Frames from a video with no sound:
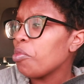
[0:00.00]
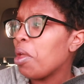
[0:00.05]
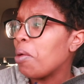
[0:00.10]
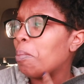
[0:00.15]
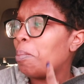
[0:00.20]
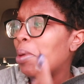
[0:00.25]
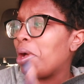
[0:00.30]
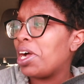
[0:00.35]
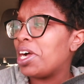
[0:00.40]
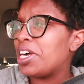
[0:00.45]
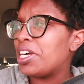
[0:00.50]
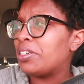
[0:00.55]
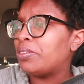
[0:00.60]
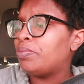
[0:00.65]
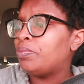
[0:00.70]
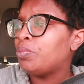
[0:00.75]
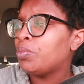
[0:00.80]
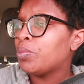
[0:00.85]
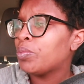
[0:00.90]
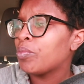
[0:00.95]

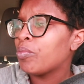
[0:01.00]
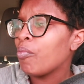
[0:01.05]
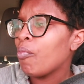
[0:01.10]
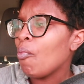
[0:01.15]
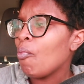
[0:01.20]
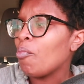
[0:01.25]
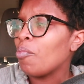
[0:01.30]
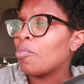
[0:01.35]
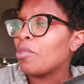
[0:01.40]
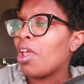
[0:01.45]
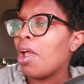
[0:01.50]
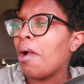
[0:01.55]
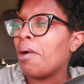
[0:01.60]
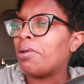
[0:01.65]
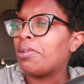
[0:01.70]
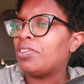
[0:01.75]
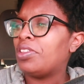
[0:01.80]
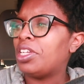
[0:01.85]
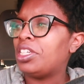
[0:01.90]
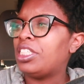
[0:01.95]
But
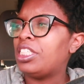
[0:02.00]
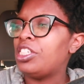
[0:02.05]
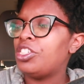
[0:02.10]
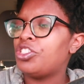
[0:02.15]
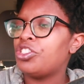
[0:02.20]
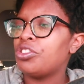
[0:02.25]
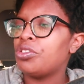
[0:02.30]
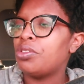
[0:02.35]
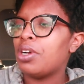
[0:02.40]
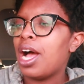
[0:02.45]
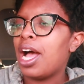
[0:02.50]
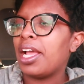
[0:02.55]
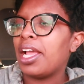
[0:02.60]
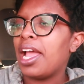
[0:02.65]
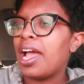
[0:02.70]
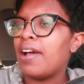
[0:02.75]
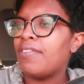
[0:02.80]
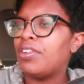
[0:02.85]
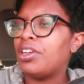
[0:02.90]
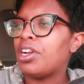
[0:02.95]
the tissue I
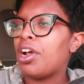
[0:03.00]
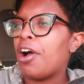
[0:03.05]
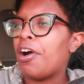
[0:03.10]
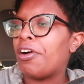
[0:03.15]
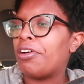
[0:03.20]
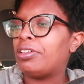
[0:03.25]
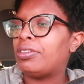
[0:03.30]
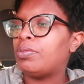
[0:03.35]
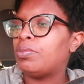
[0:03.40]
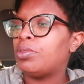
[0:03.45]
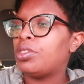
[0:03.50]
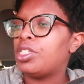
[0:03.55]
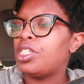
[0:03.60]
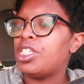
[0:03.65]
have at home,